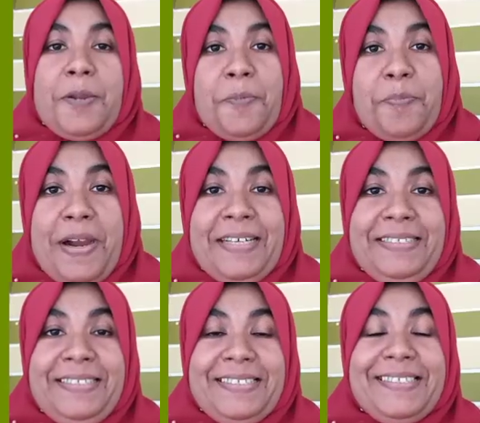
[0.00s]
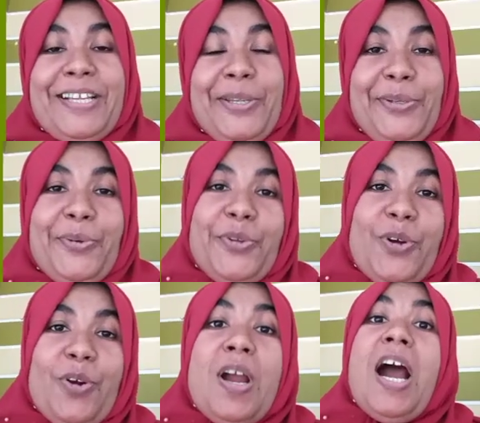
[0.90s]
But you
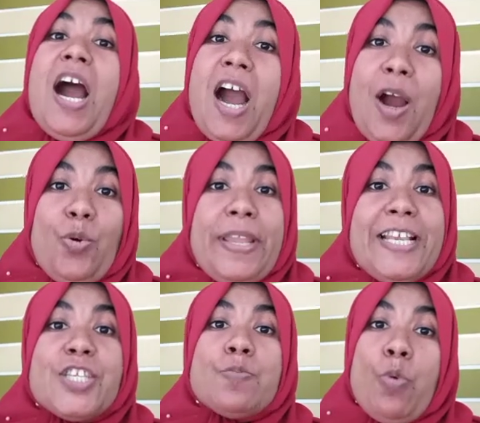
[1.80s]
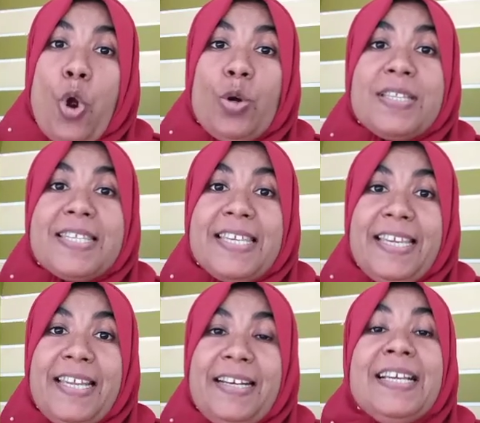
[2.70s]
know how a small
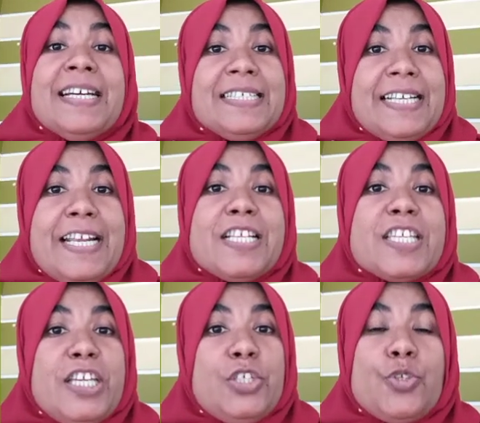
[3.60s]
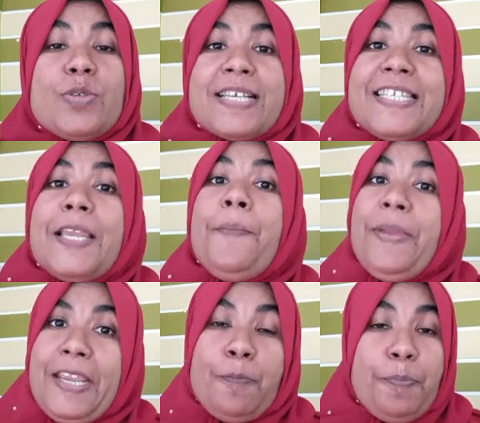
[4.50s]
seed turns into such a
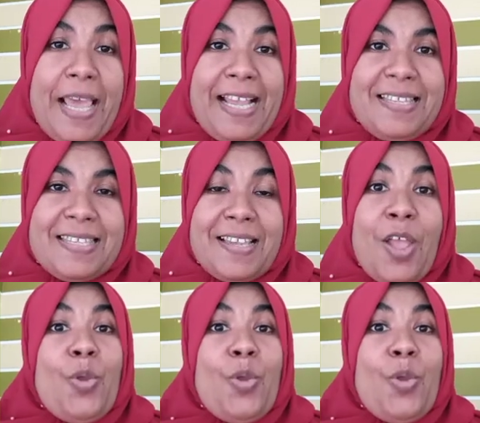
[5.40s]
big plant?